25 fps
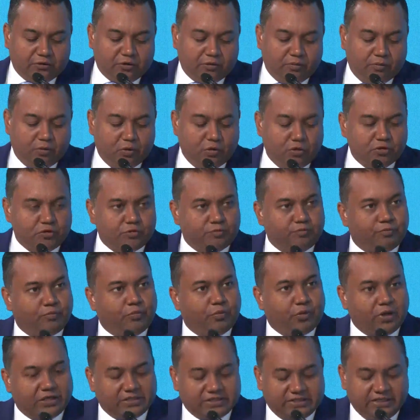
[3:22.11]
the most
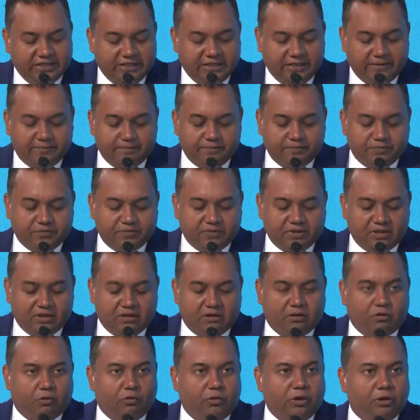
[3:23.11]
pressing
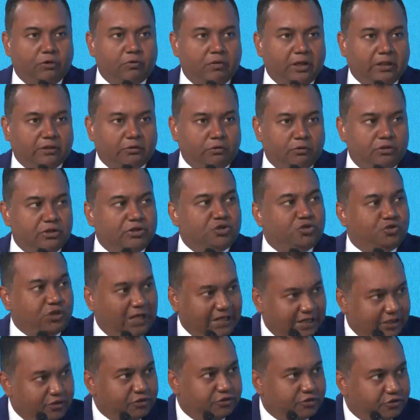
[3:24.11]
regulatory
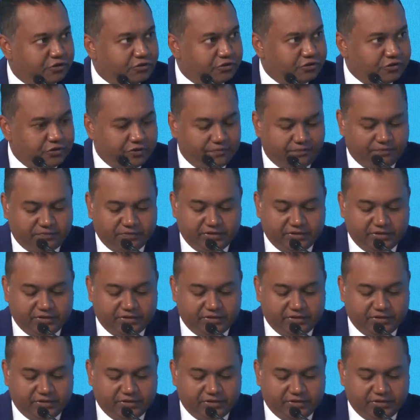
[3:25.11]
challenges